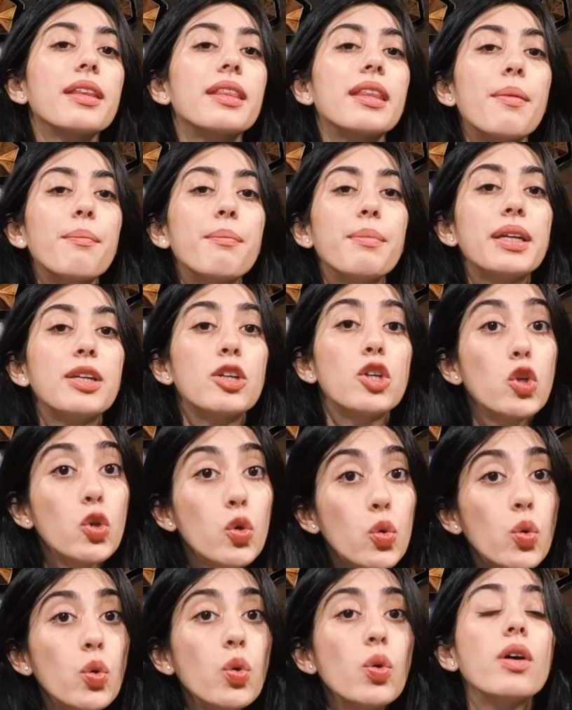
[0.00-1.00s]
Number
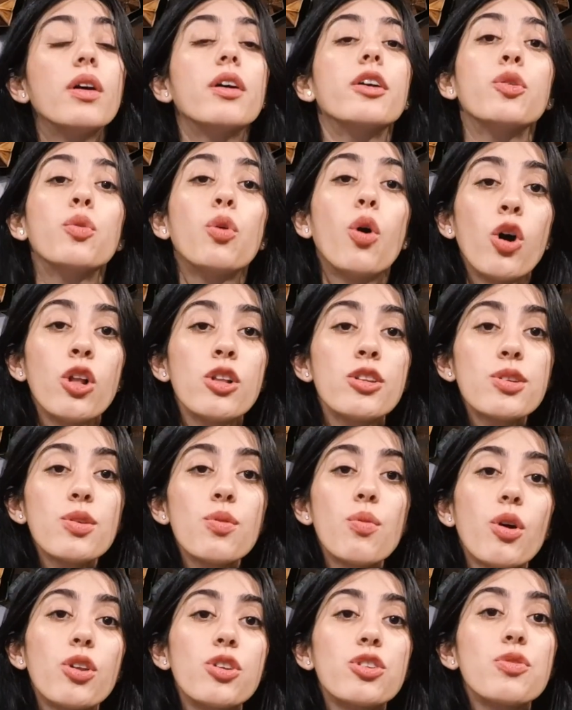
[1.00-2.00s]
2, you
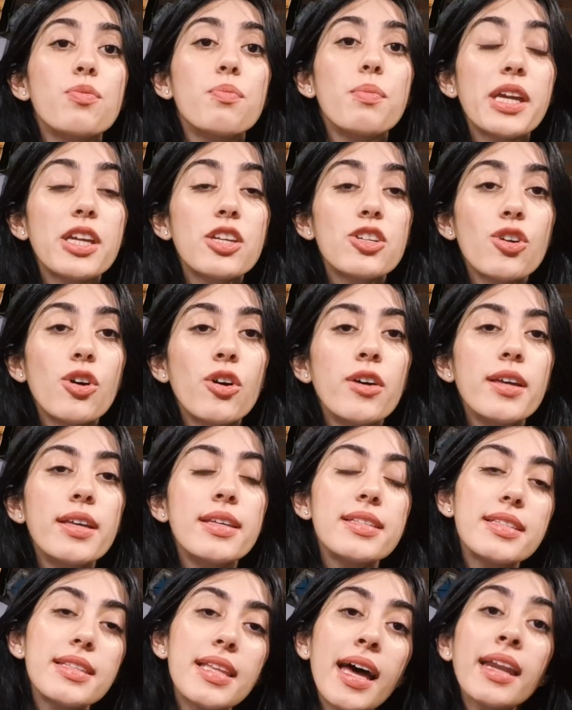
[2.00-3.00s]
also want to make sure
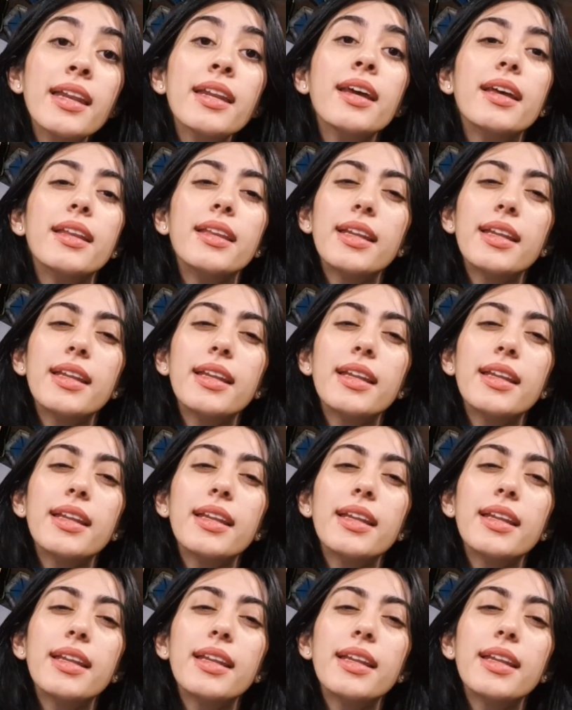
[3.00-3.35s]
is that